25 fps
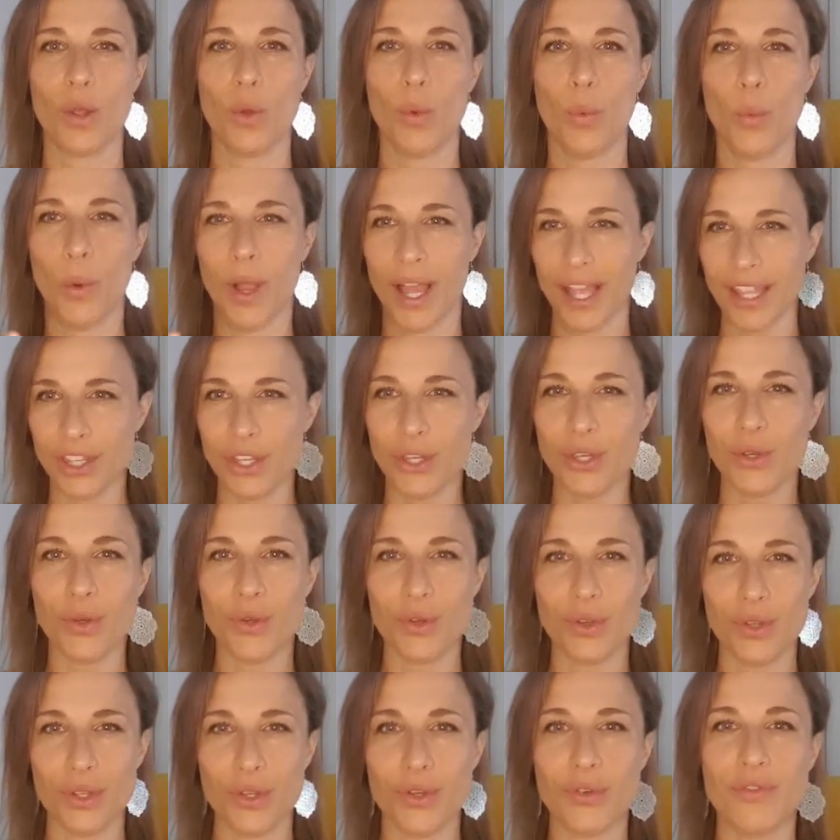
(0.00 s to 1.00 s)
when you
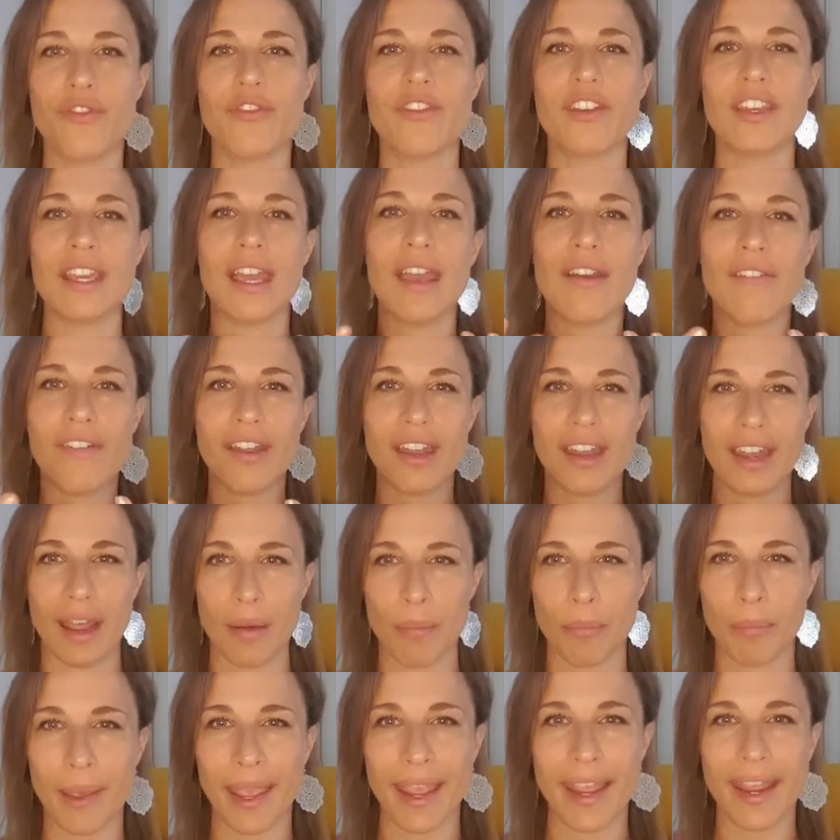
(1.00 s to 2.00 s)
you've given
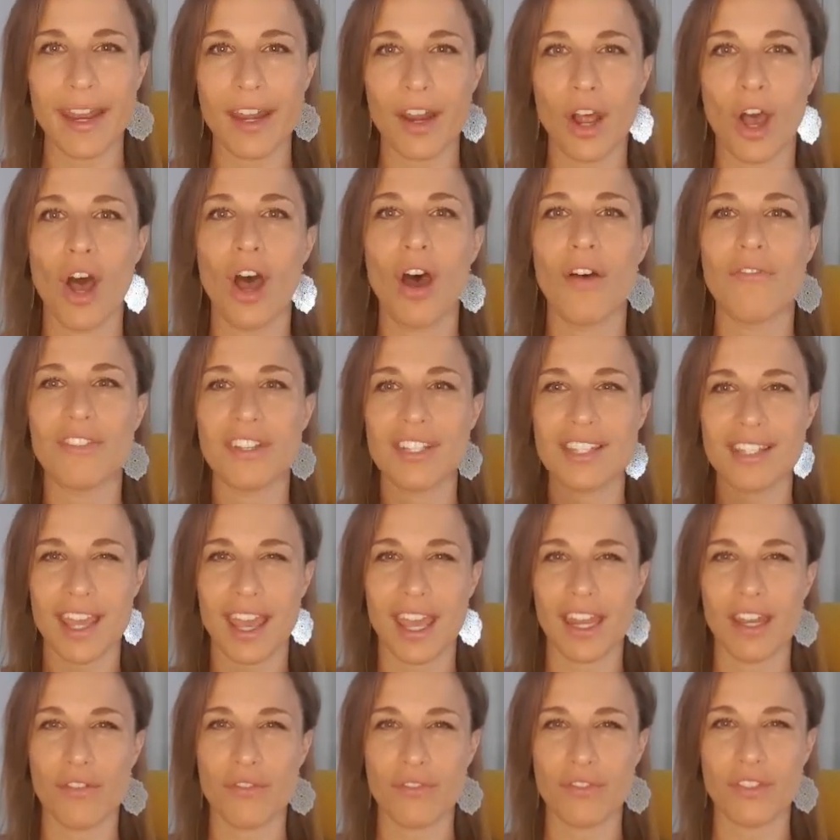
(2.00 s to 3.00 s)
and paid off this
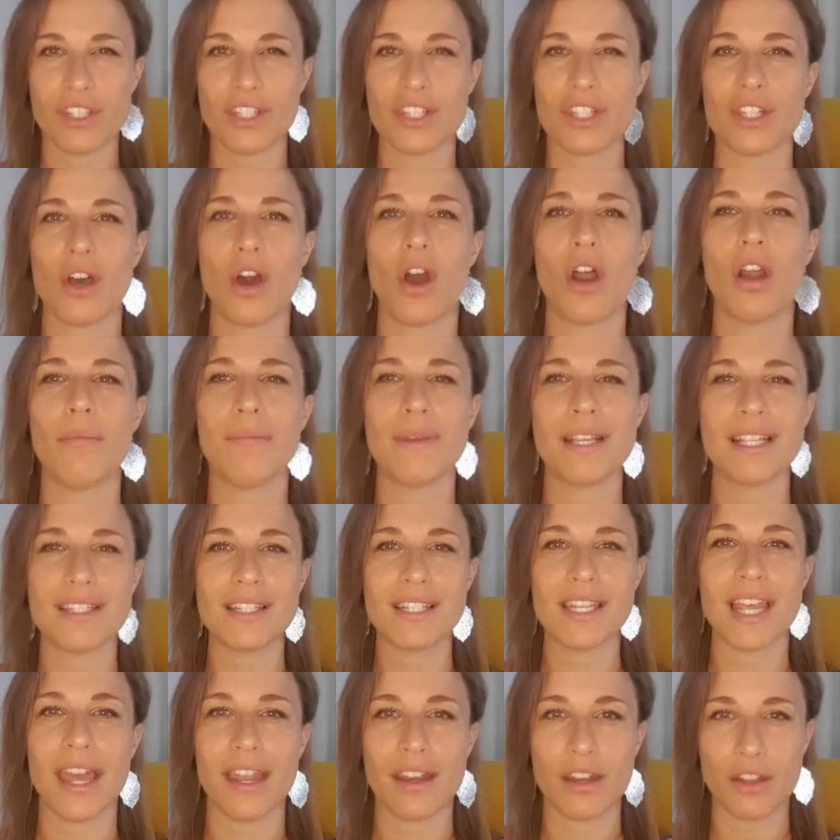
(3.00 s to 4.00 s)
kind of this karmic
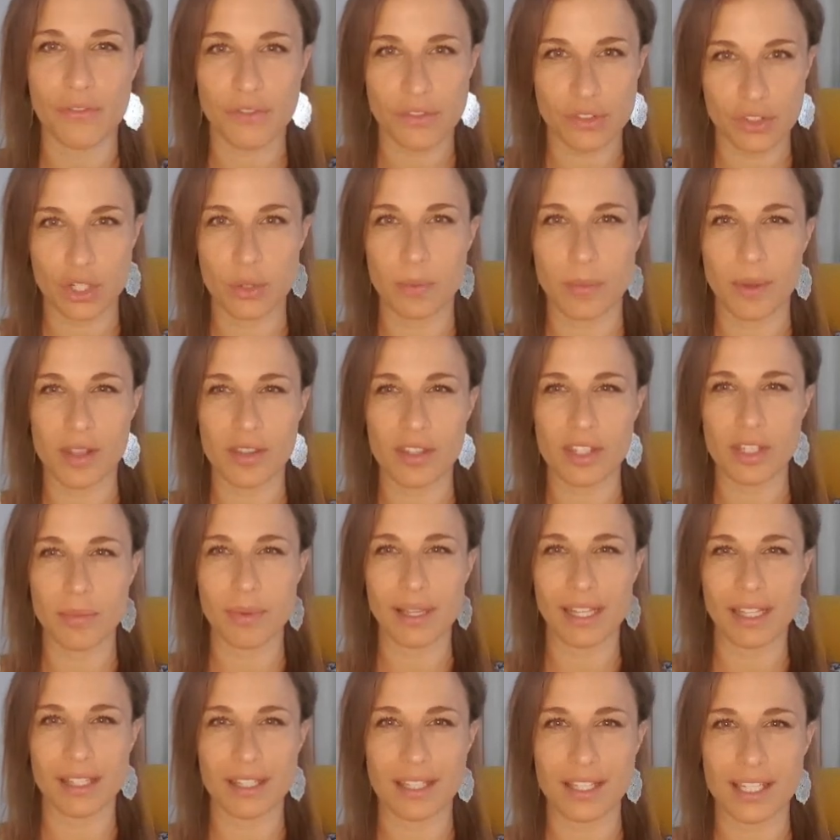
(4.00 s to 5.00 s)
debt of
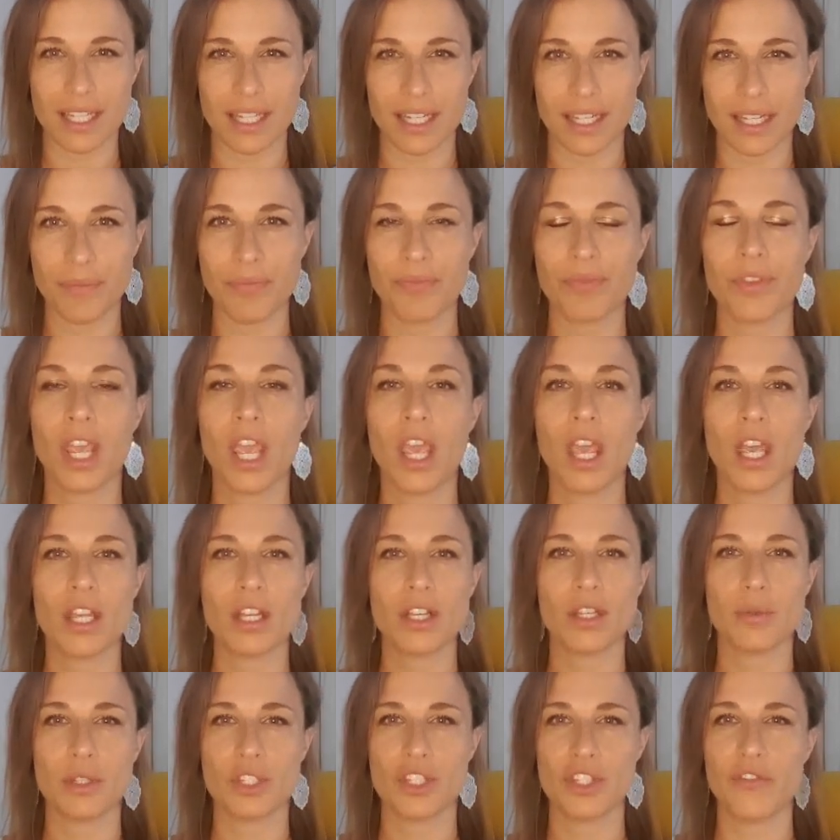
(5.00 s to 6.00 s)
responsibility,
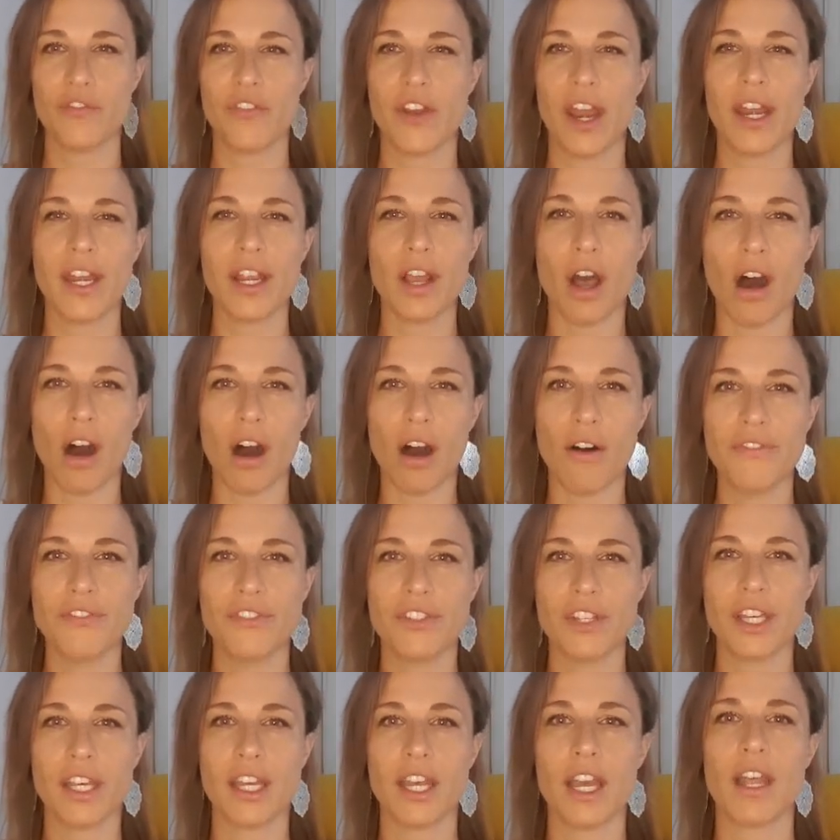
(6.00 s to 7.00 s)
because very
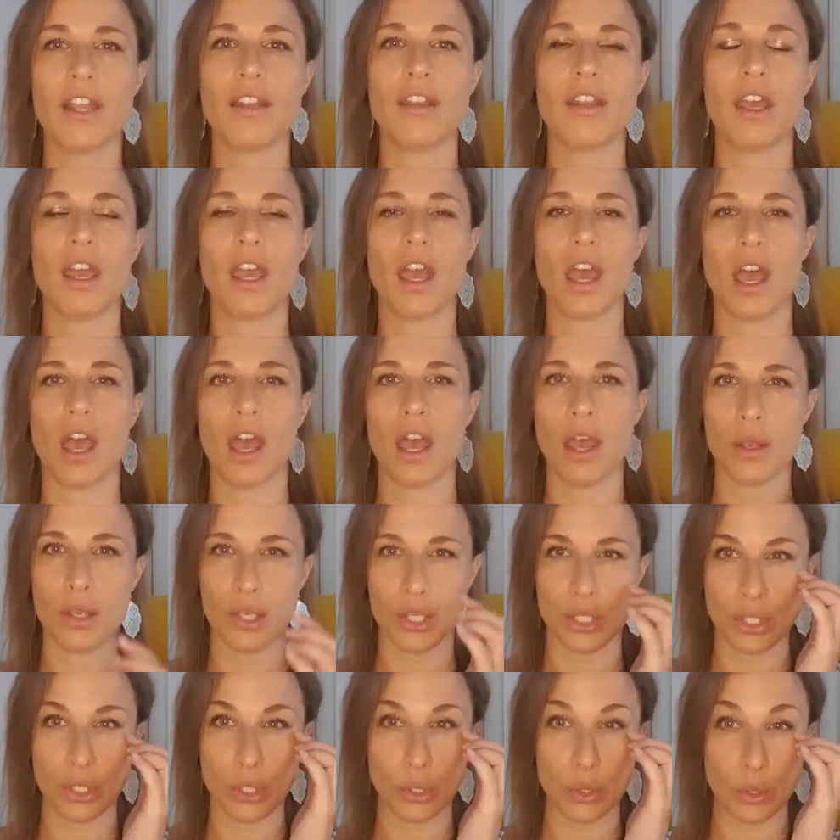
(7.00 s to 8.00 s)
often uh,
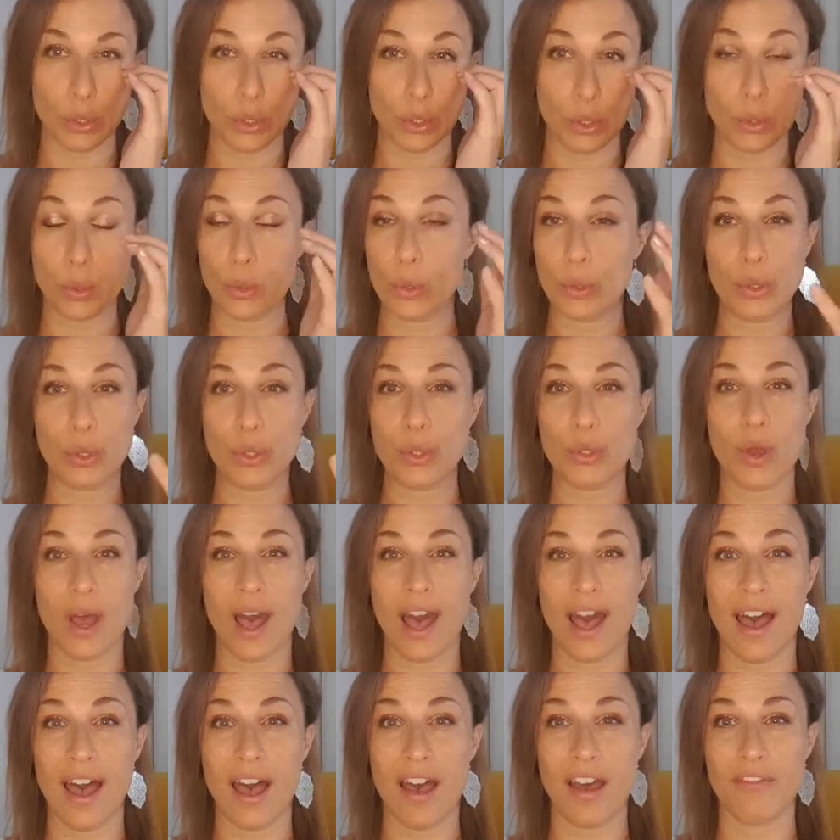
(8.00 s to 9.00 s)
you you you
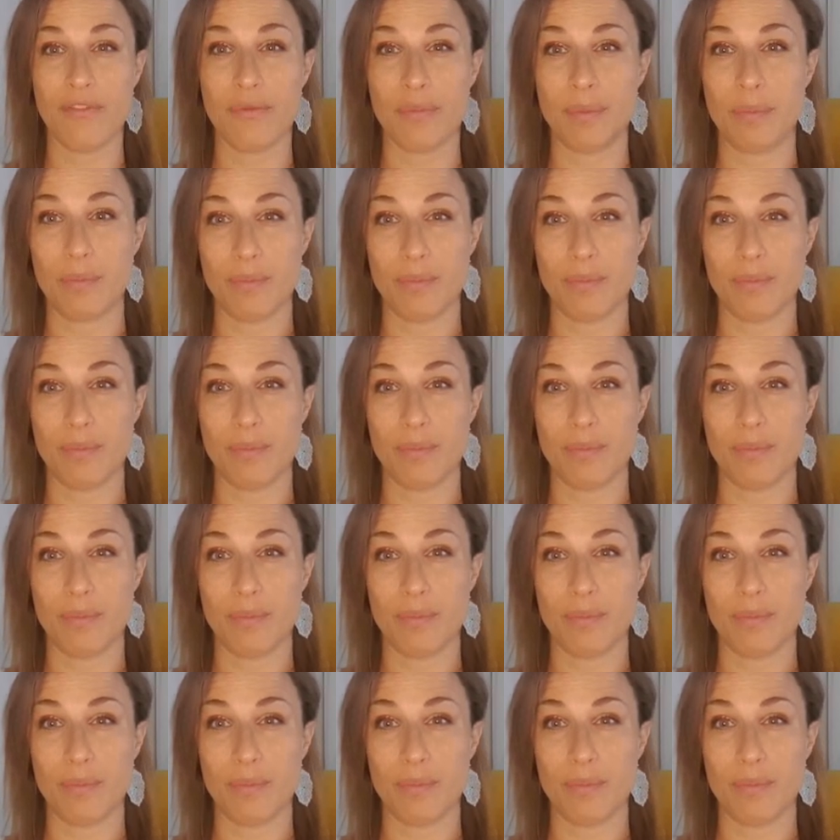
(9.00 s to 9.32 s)
have